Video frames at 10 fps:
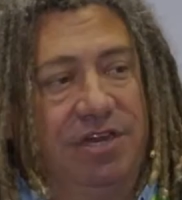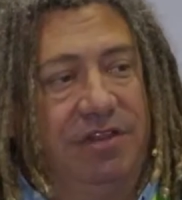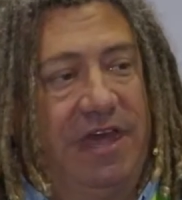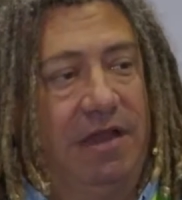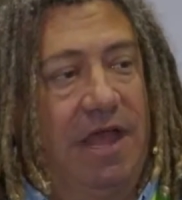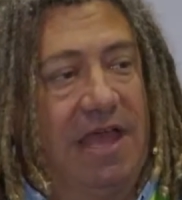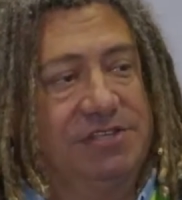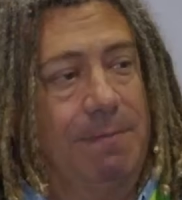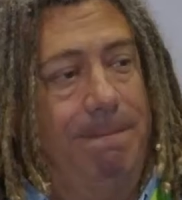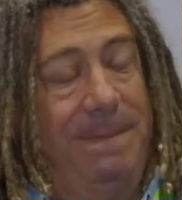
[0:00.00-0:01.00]
that as a
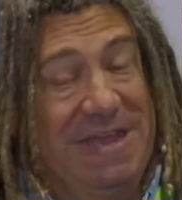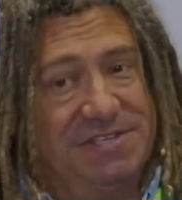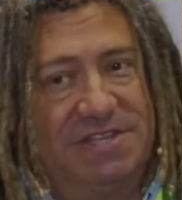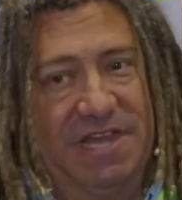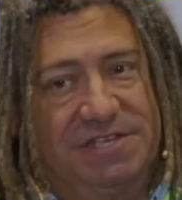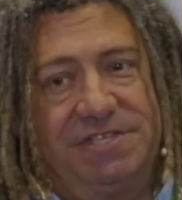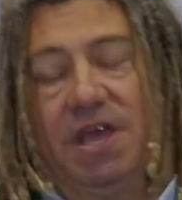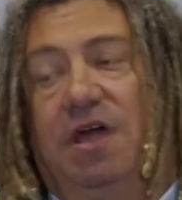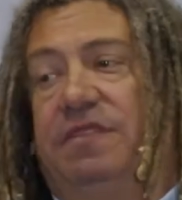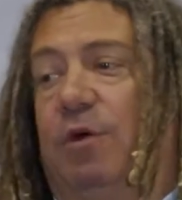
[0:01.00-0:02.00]
business
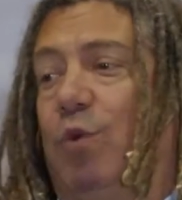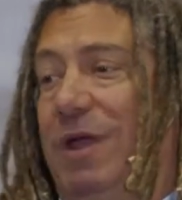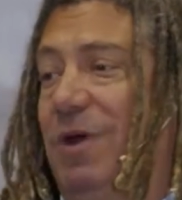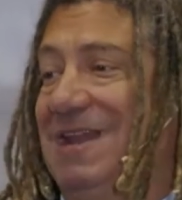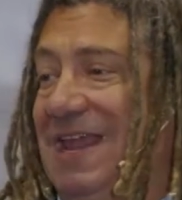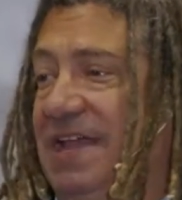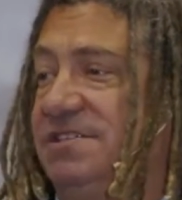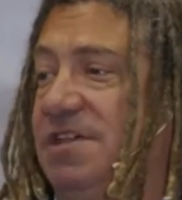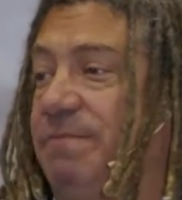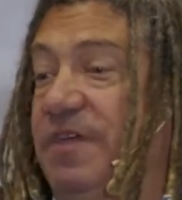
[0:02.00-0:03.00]
that we would need
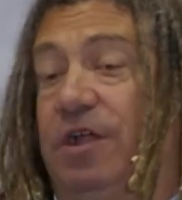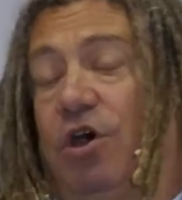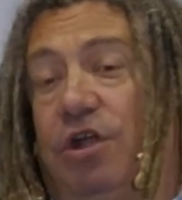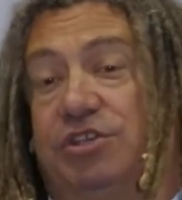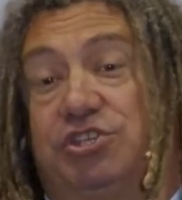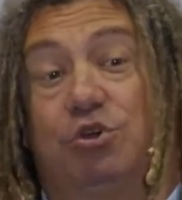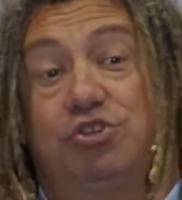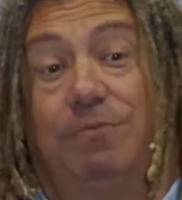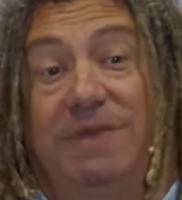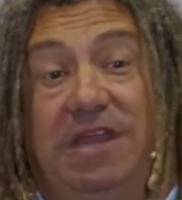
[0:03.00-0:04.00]
something called a
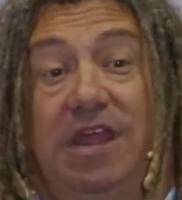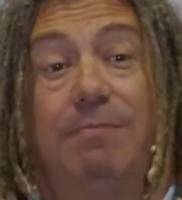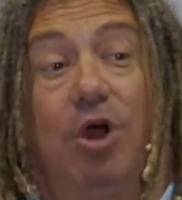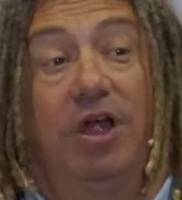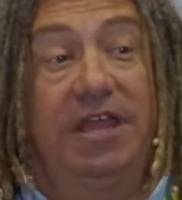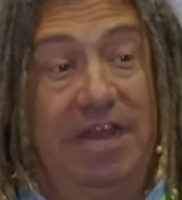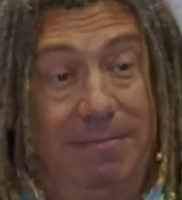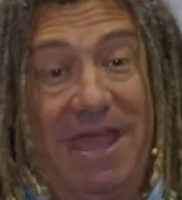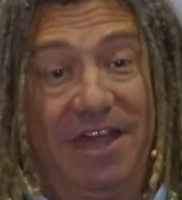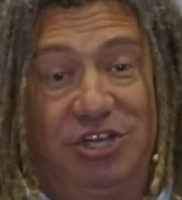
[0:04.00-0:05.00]
social media marketing
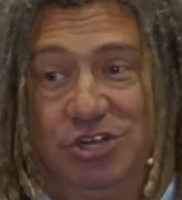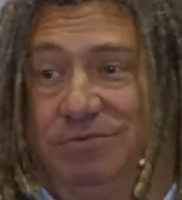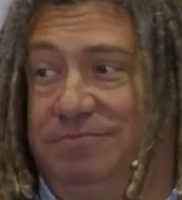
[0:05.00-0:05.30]
manager?